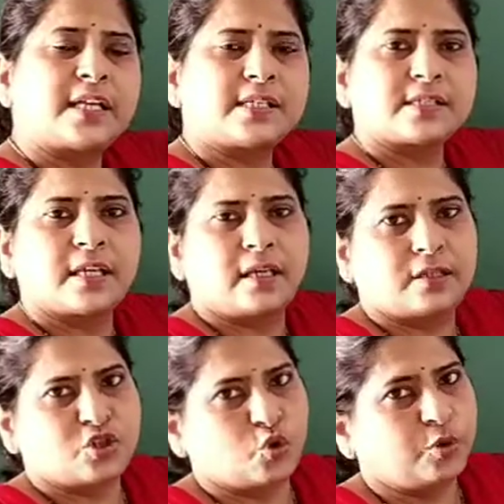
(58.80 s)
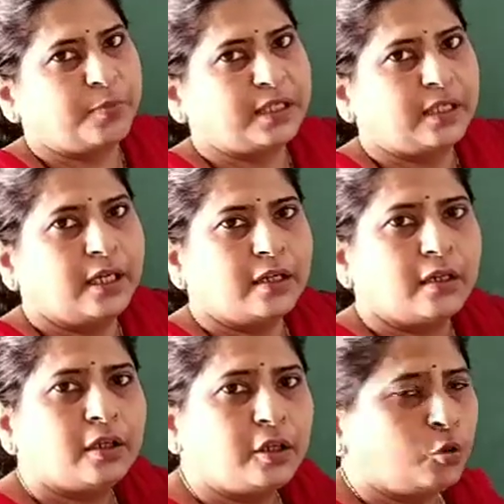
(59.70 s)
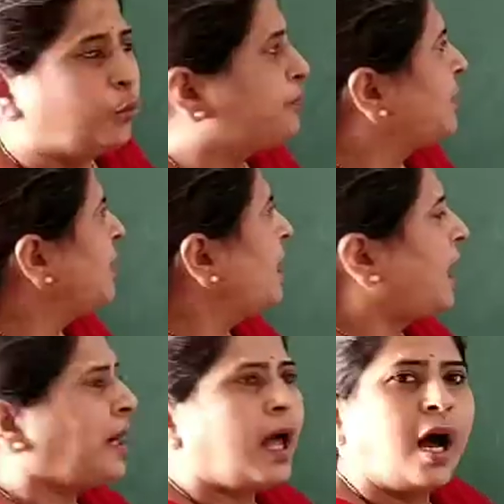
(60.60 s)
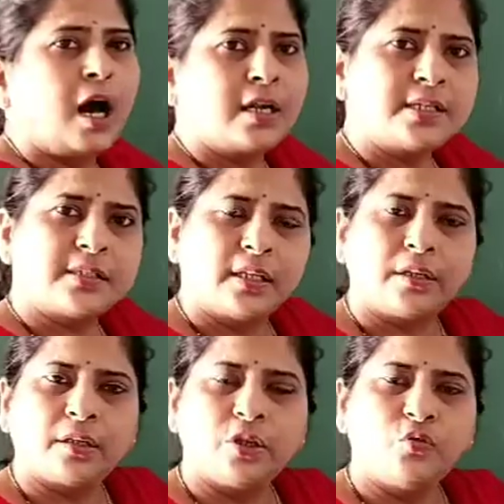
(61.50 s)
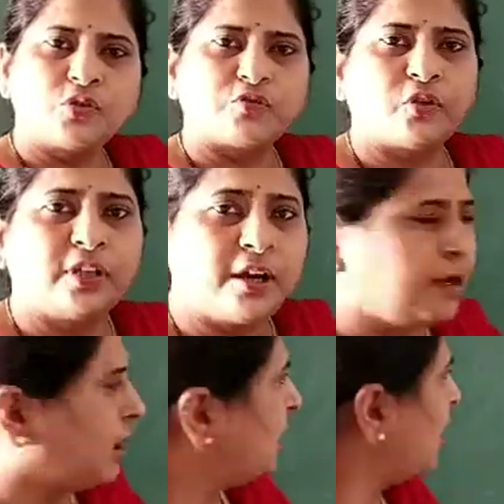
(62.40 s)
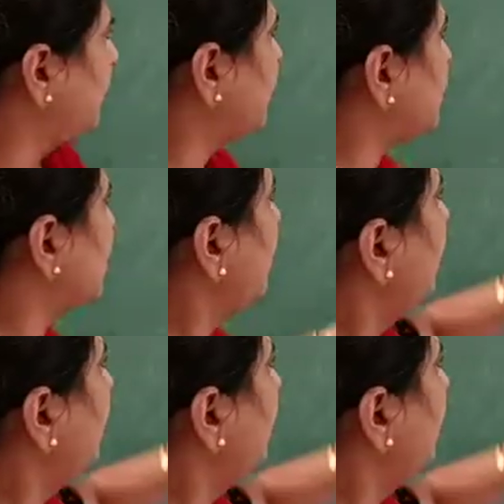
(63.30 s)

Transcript: is shown by the letter Q. And R is the letter used for the real numbers.